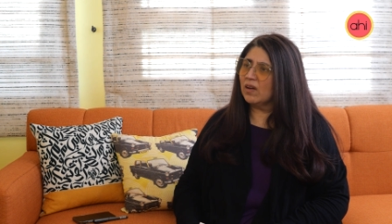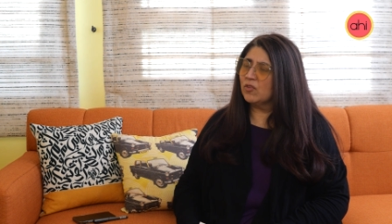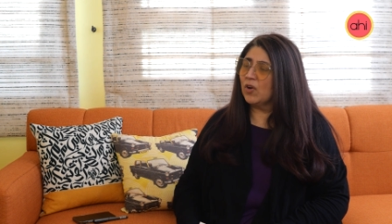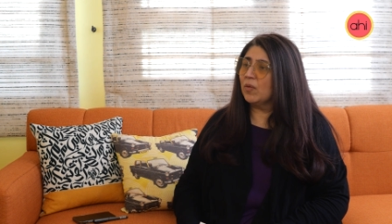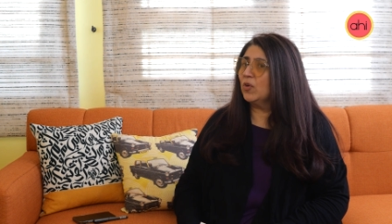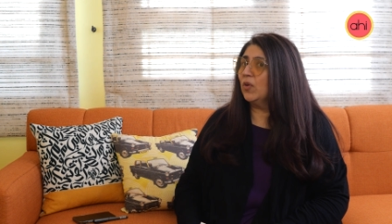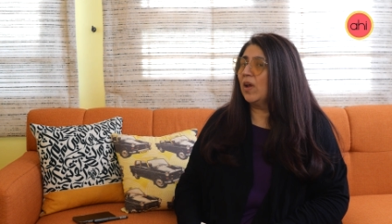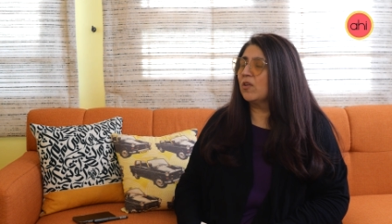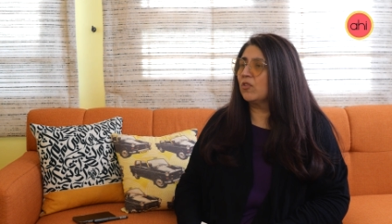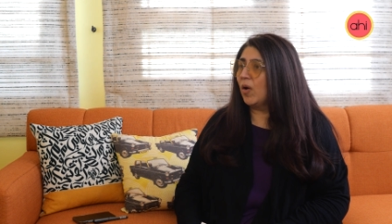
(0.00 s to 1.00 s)
Our drama, if you look
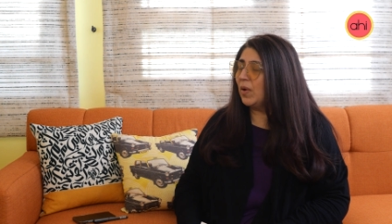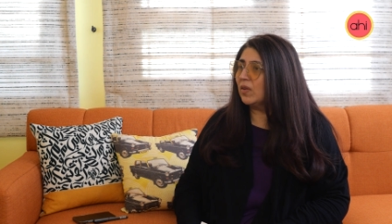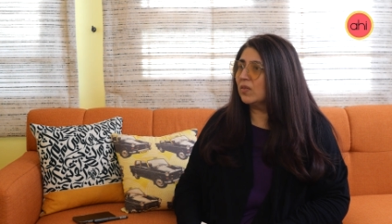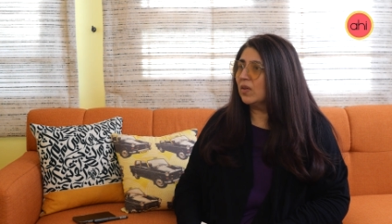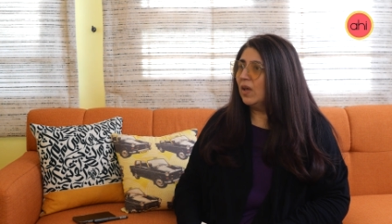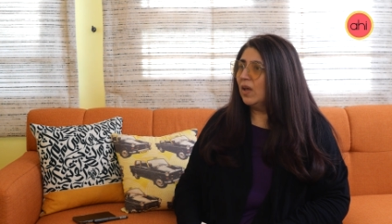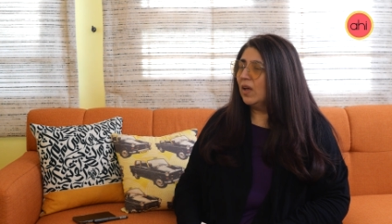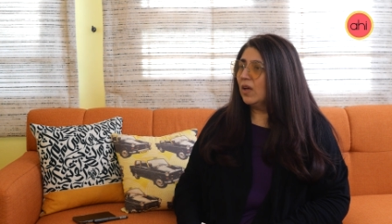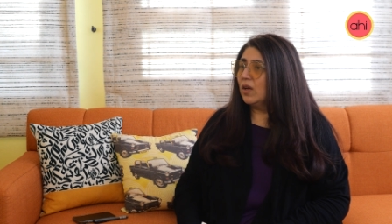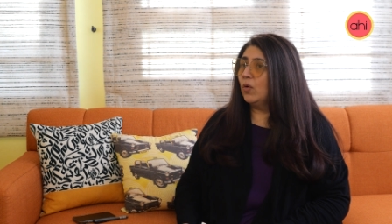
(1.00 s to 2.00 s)
at our dramas,
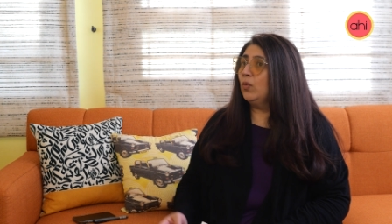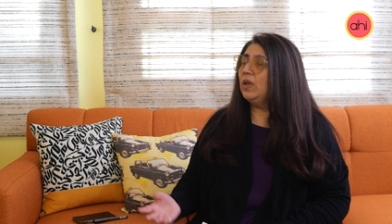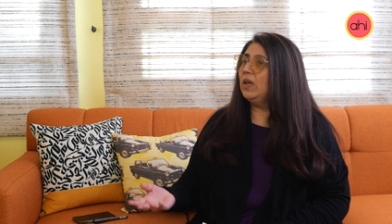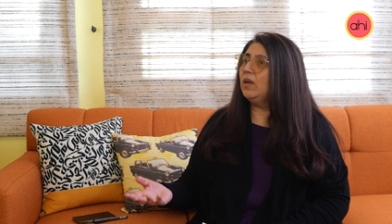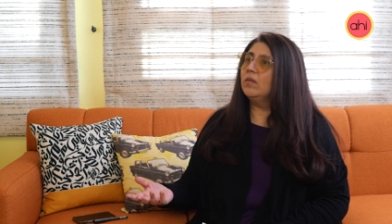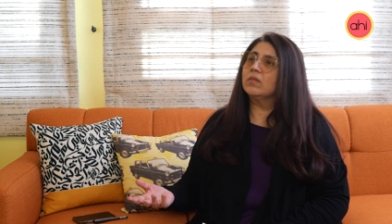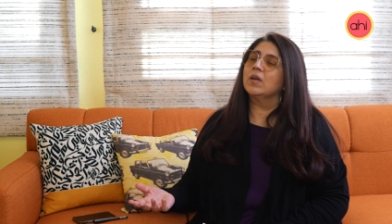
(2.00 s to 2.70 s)
only